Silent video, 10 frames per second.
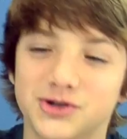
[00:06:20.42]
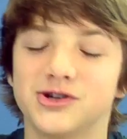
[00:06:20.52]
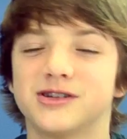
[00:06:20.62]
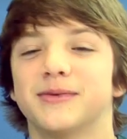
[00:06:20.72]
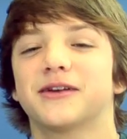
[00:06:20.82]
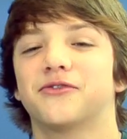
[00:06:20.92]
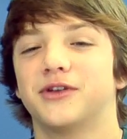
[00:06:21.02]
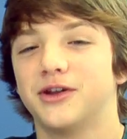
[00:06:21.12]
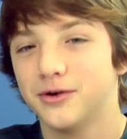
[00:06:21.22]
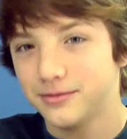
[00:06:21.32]
She should make a
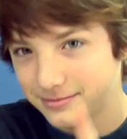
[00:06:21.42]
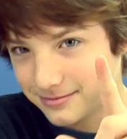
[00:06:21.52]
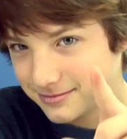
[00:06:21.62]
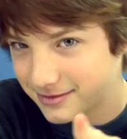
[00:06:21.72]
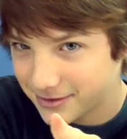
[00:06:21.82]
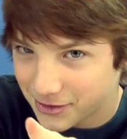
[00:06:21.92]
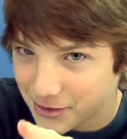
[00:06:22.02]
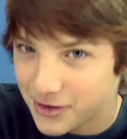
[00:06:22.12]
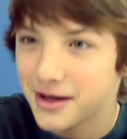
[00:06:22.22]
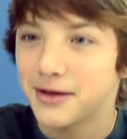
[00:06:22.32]
video
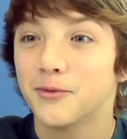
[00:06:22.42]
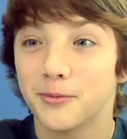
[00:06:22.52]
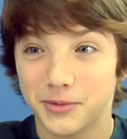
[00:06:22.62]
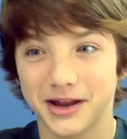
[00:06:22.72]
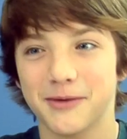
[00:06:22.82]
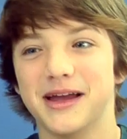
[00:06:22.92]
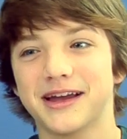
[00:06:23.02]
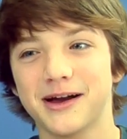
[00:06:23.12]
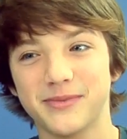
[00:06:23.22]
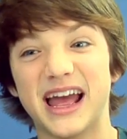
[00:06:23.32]
putting on
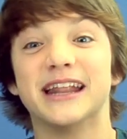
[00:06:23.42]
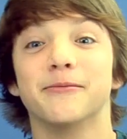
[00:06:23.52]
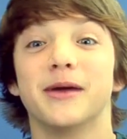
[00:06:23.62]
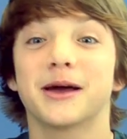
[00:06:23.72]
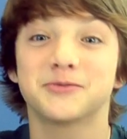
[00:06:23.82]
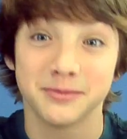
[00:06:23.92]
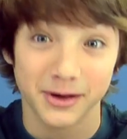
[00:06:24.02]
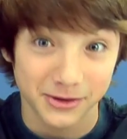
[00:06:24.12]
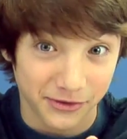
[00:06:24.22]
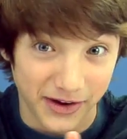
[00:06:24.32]
makeup and the makeup should
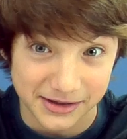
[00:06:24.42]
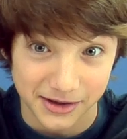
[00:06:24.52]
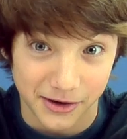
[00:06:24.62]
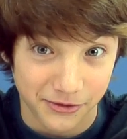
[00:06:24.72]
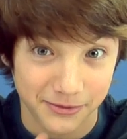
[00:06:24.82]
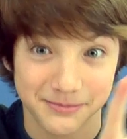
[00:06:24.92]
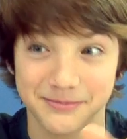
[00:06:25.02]
melt her face off.